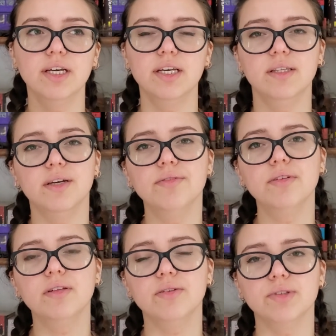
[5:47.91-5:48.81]
it
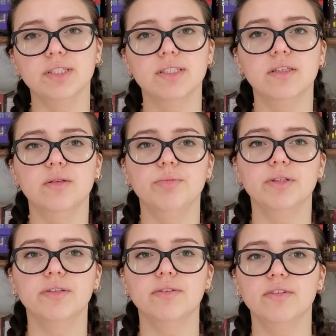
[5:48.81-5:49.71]
definitely reads a little
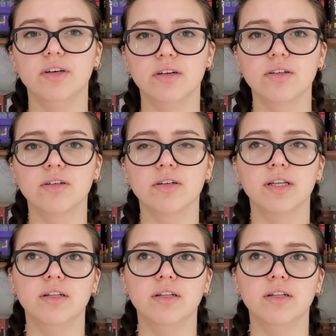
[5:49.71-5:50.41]
bit younger and